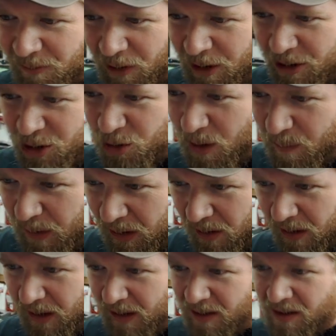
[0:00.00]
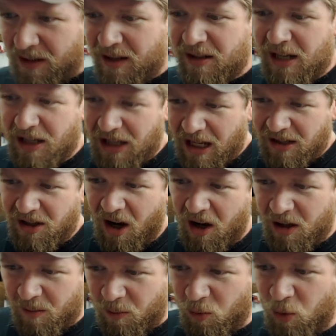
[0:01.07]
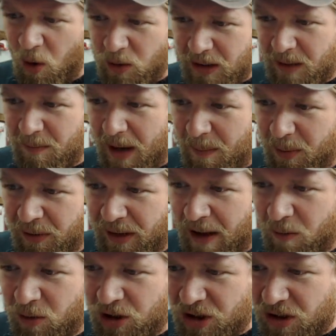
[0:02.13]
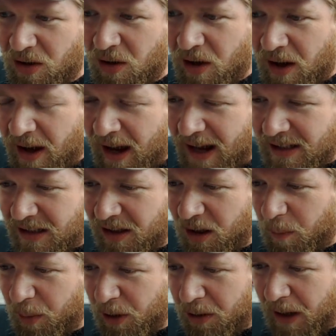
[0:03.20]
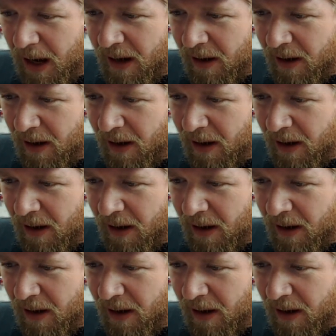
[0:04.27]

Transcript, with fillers: Very trippy looking. Got that dark roasted maple neck, which has a little bird